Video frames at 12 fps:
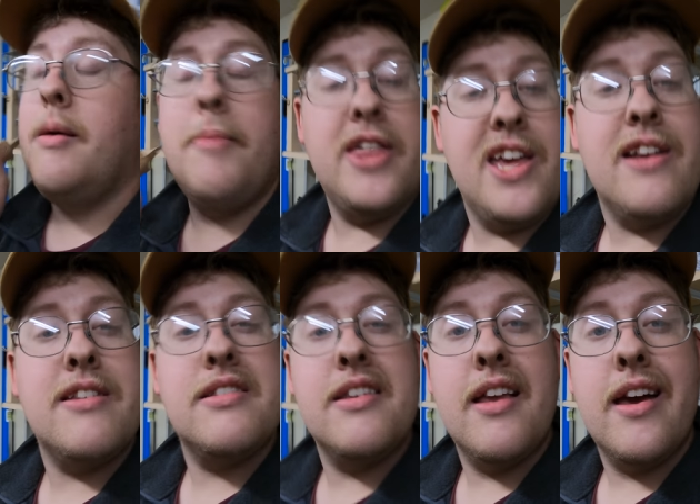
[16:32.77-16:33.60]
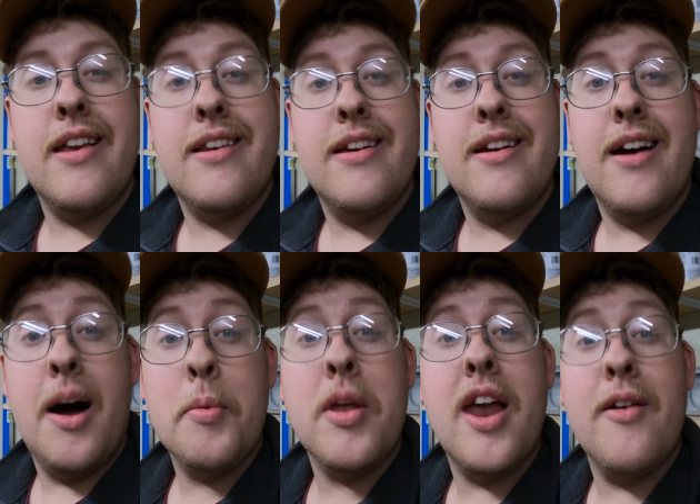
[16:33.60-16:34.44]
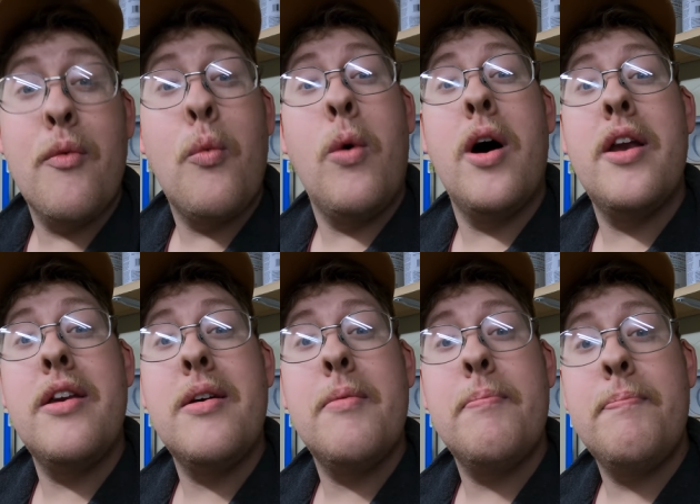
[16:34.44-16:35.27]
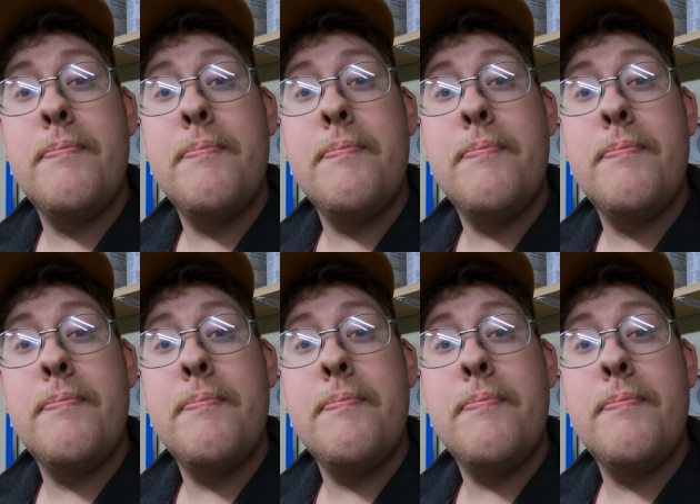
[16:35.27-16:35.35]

And by the end of tonight, I'm going to have one